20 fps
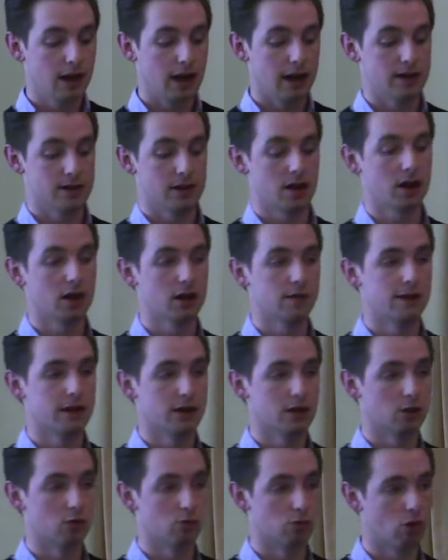and
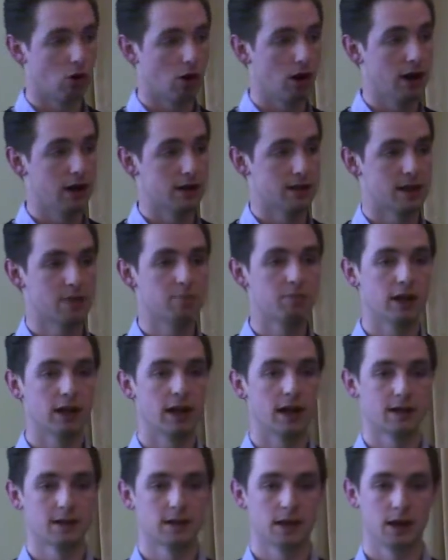documented royal assembly
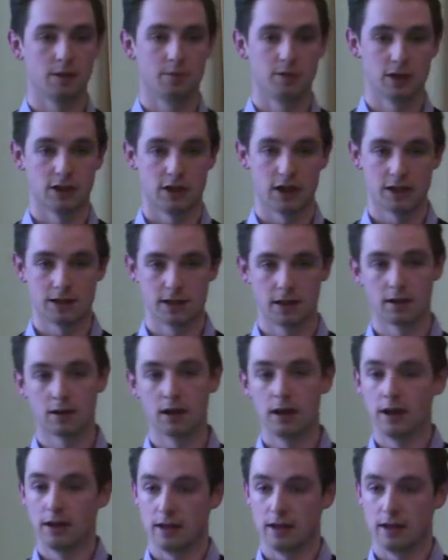landscapes suggests that